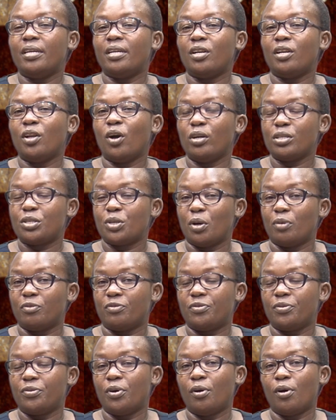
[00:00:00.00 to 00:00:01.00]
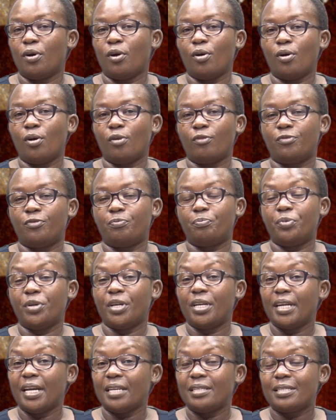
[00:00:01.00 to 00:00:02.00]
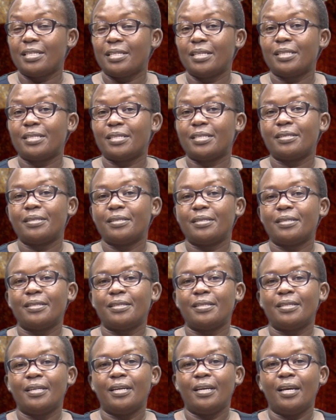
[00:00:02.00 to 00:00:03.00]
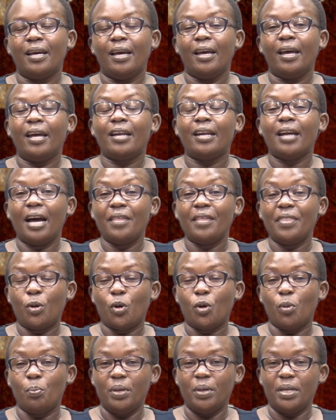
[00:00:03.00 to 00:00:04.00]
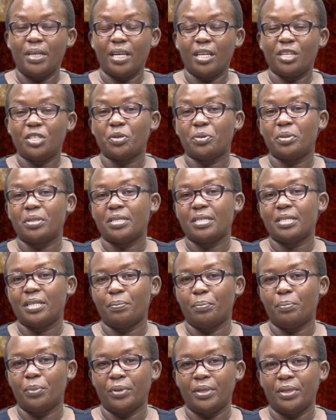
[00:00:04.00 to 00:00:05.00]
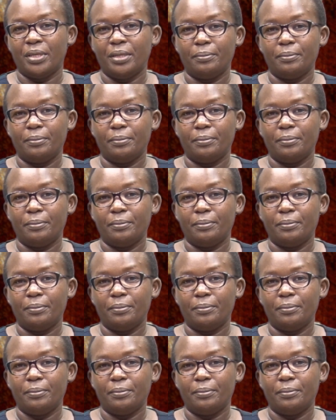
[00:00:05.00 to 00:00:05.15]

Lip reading: loss of pregnancies and other complications in the body.